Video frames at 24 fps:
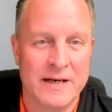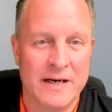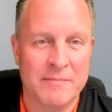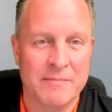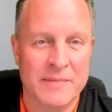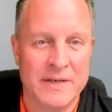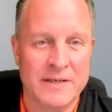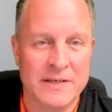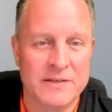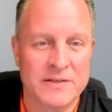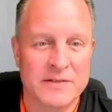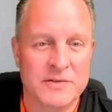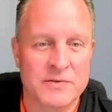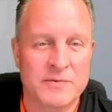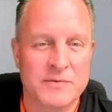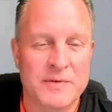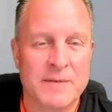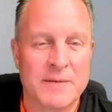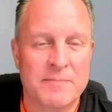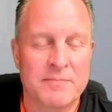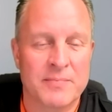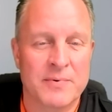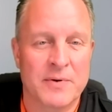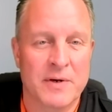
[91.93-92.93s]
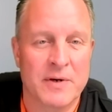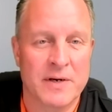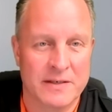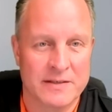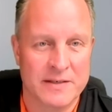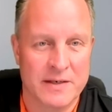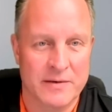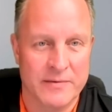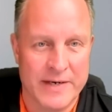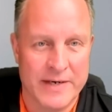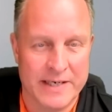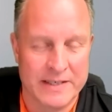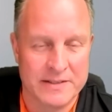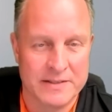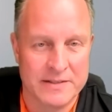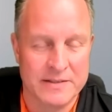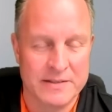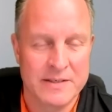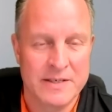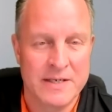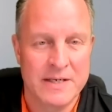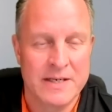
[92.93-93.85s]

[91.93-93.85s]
I'm Industry Product Director.